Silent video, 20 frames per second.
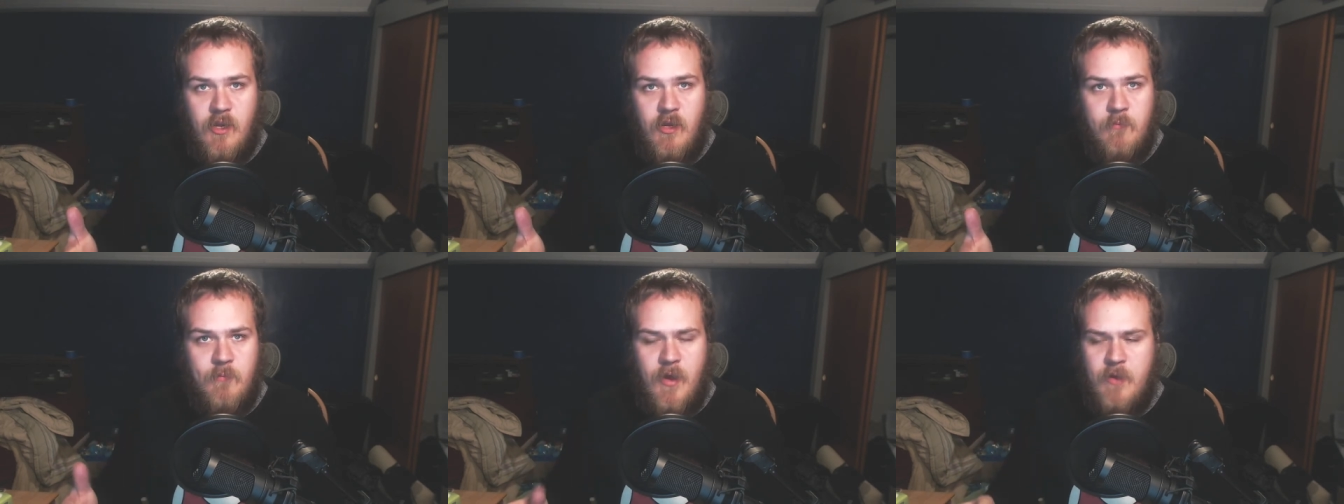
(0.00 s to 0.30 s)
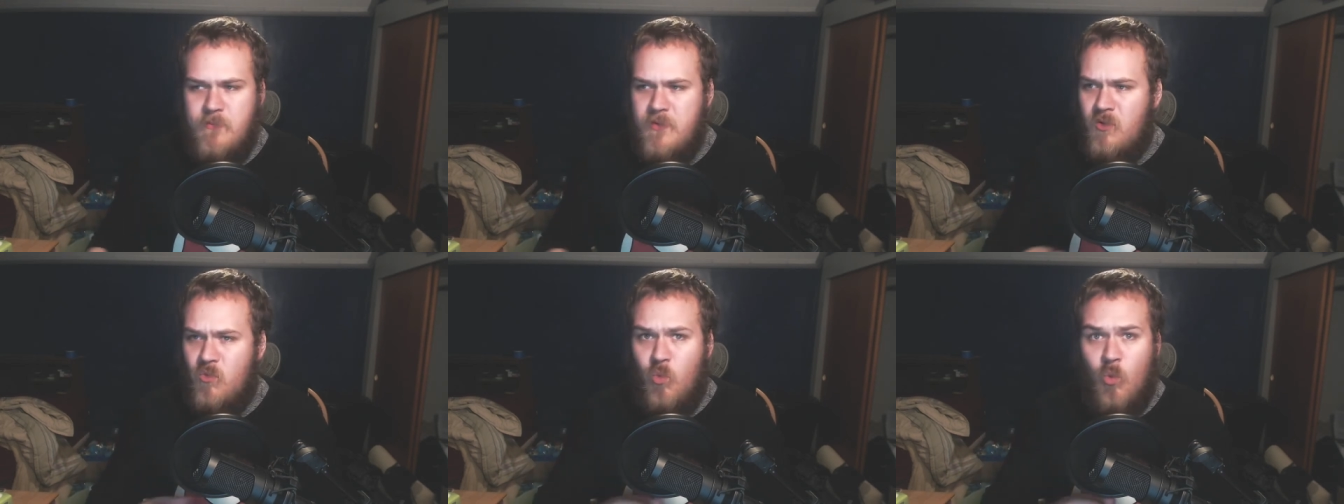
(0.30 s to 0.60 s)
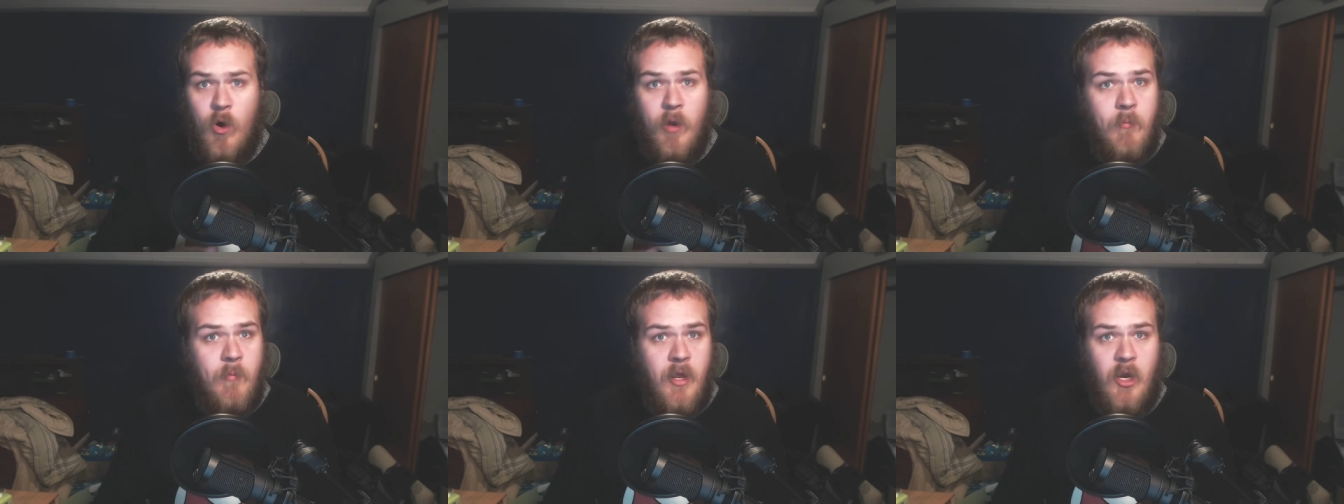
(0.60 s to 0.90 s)
It might be
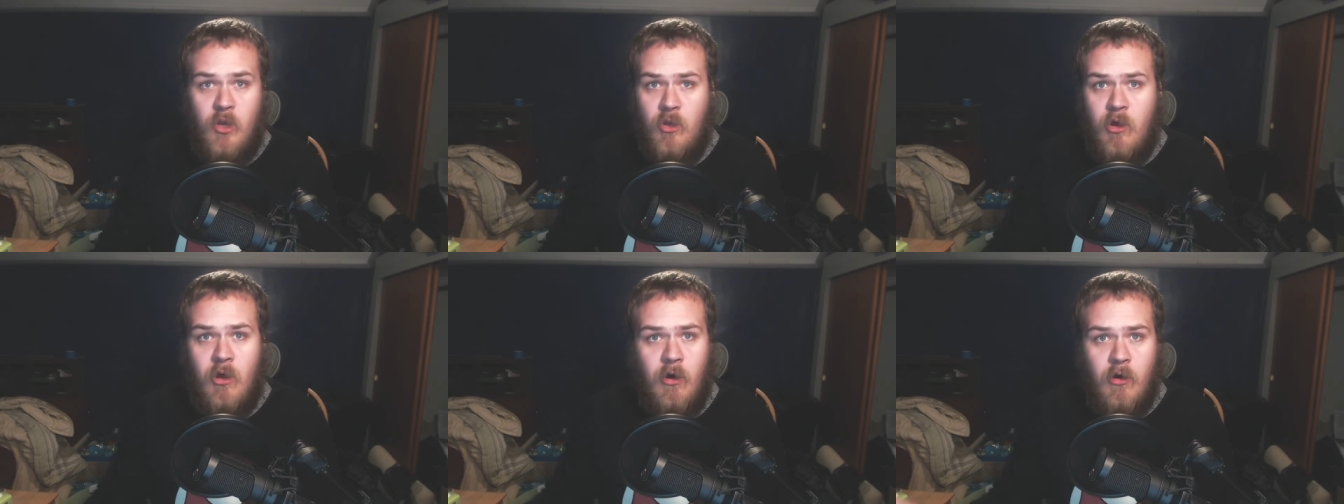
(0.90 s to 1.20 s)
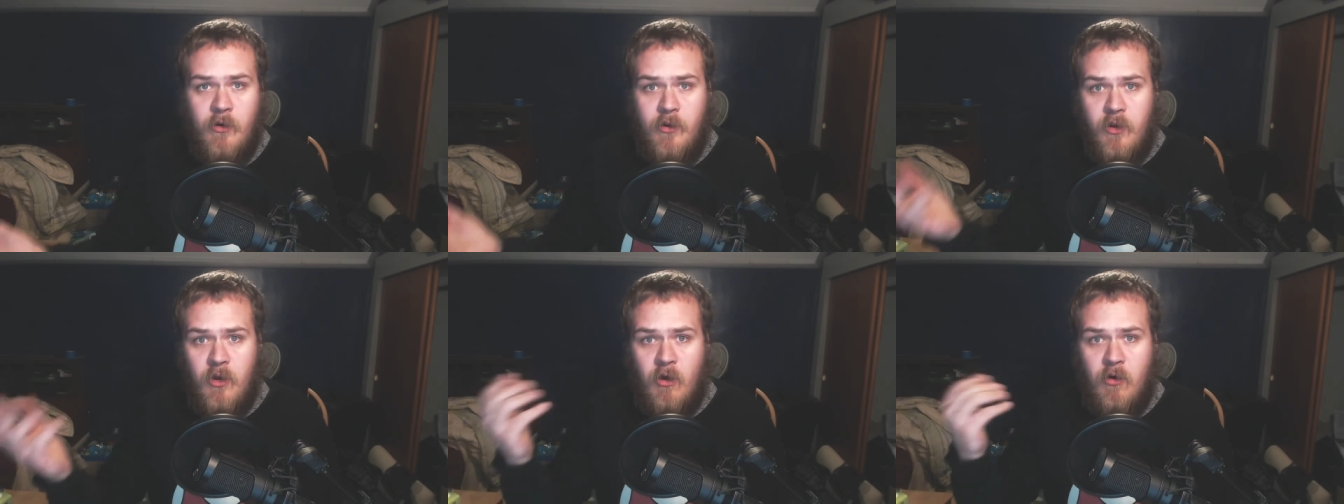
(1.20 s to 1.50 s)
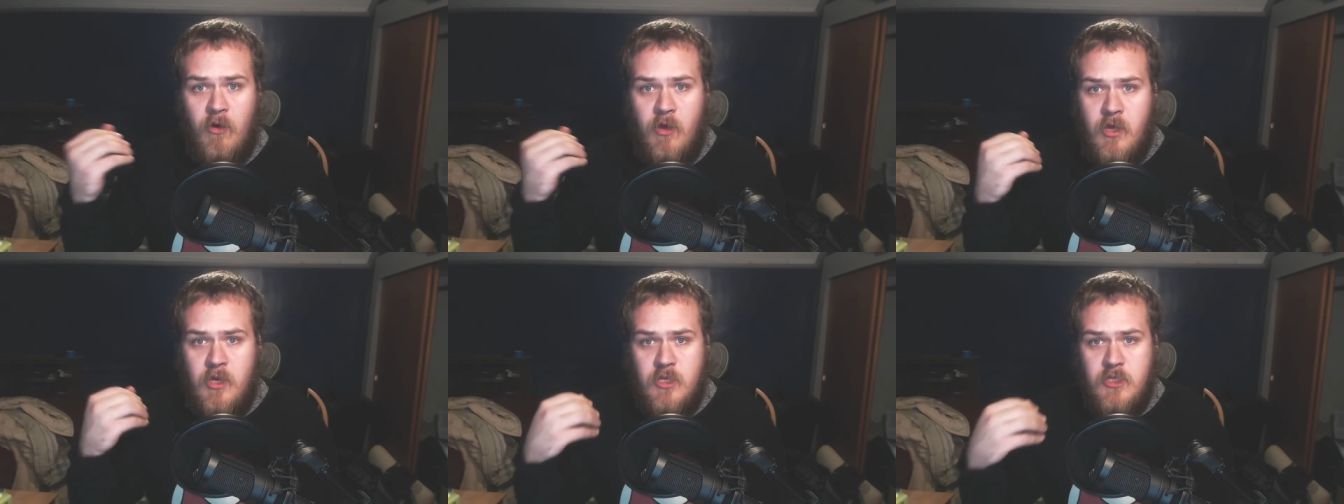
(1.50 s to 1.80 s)
one minute long. You know,
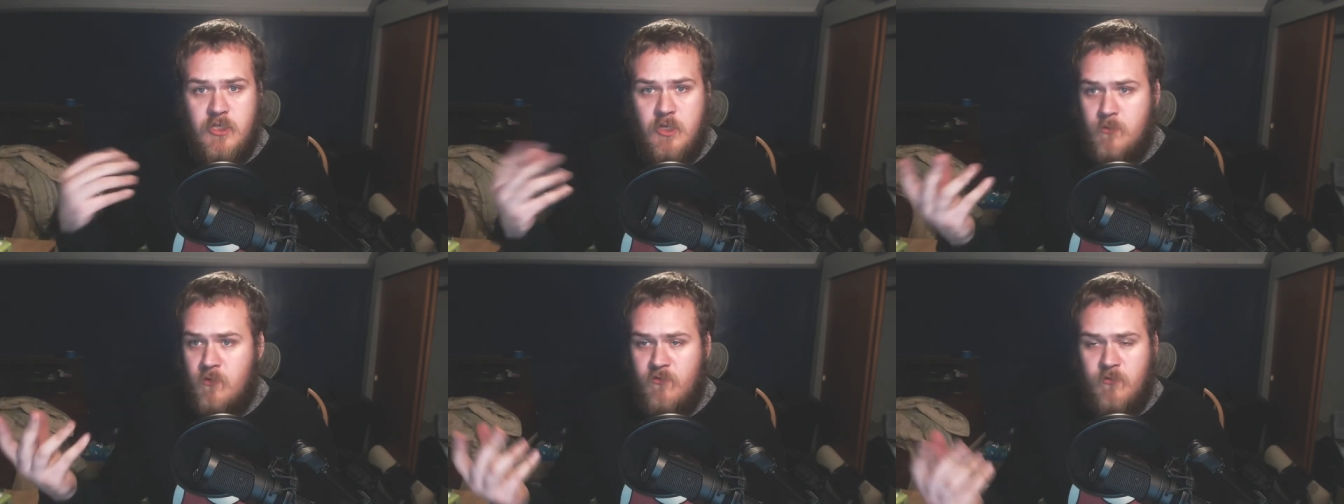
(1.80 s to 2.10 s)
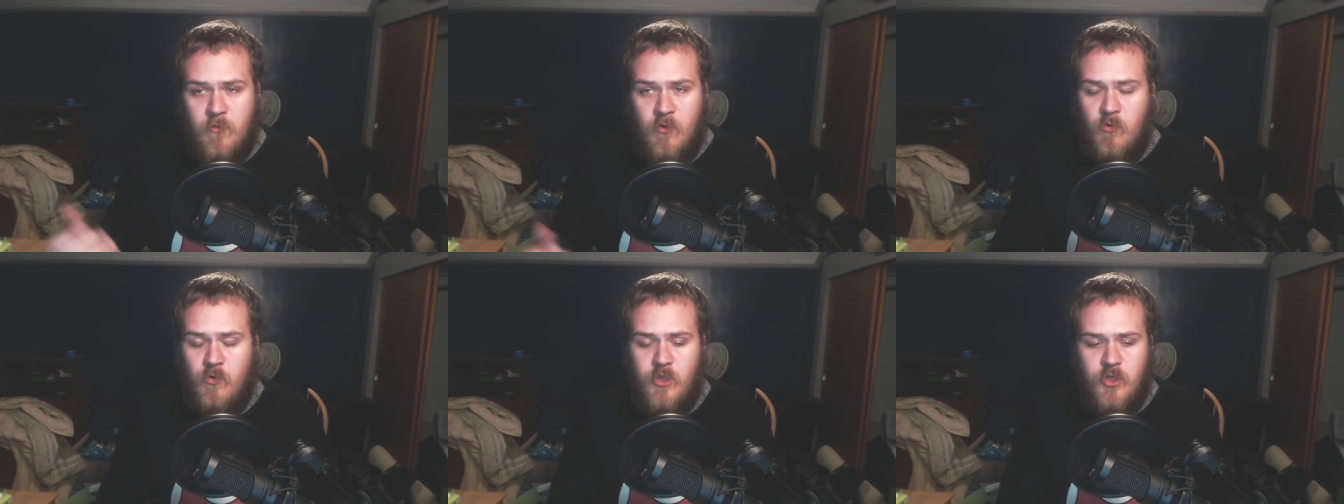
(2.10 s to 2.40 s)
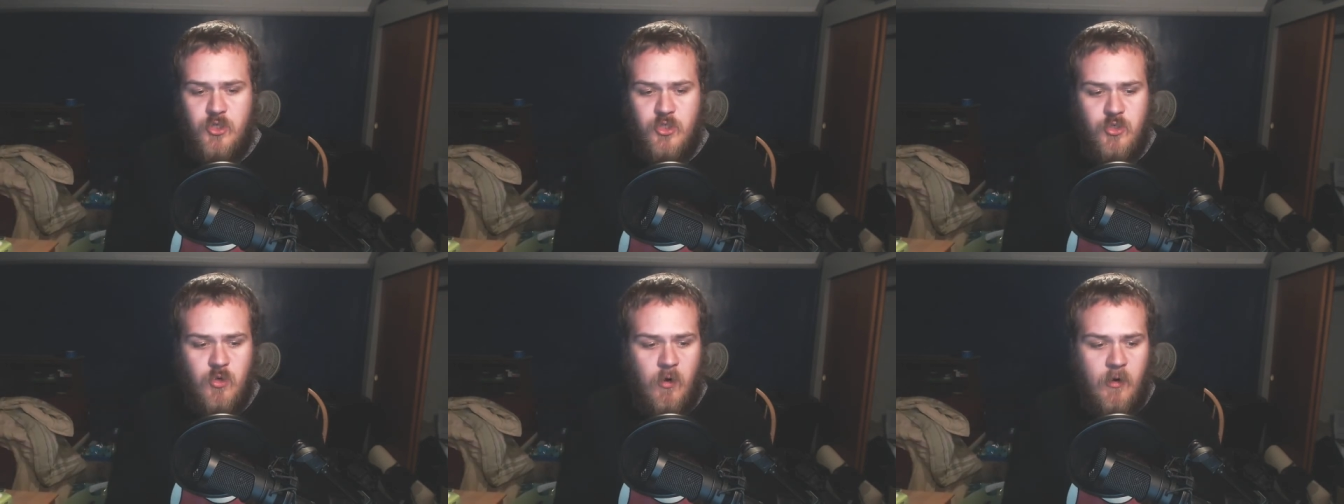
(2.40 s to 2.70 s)
some of them are really
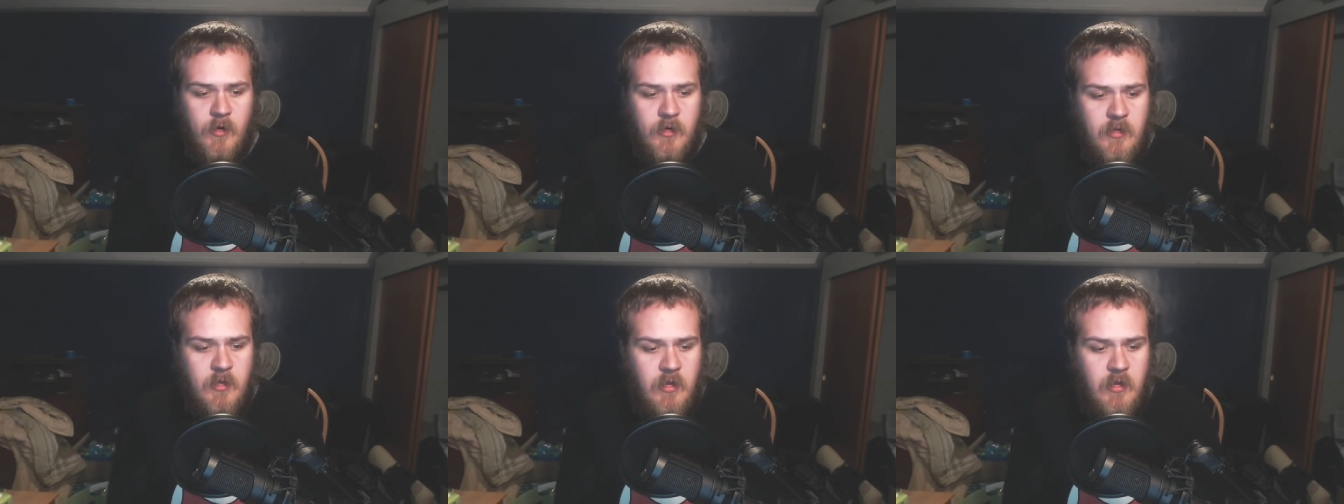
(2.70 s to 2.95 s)
short.